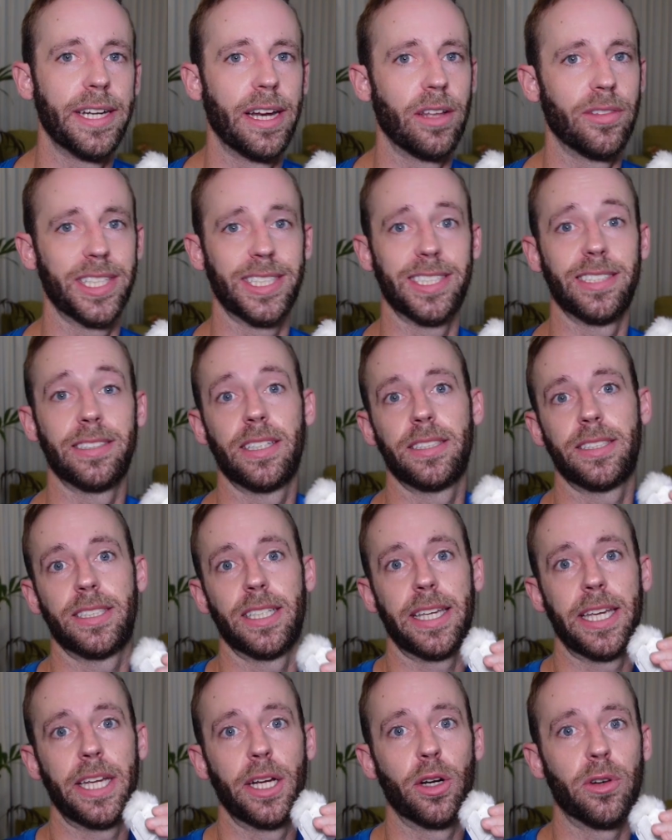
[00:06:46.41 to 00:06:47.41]
Now, this is a
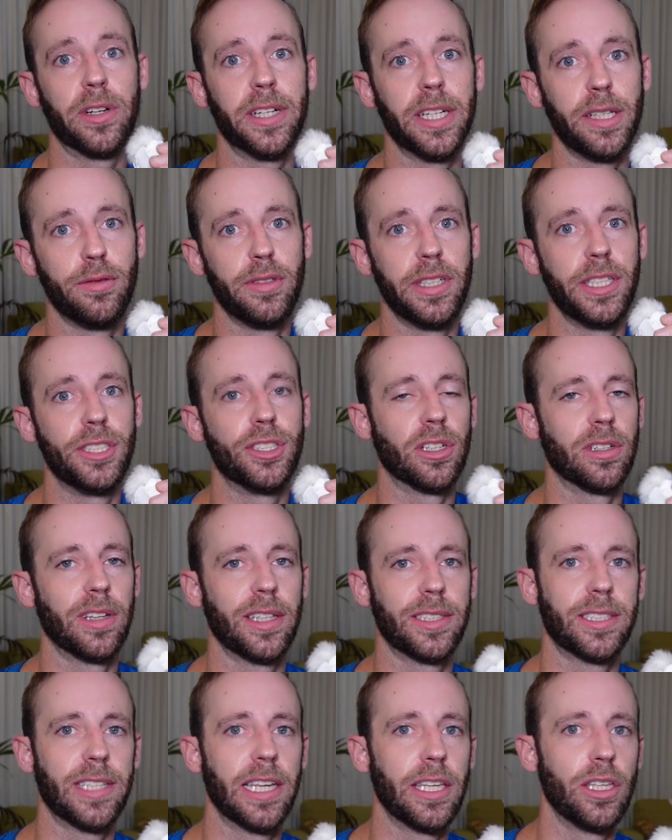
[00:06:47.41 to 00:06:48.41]
security feature.
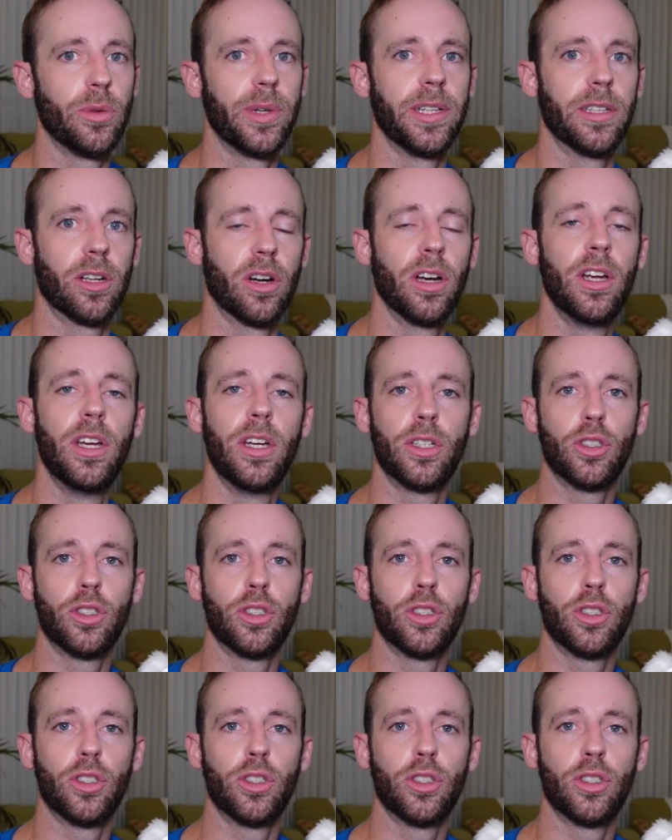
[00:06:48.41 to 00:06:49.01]
Let's say you either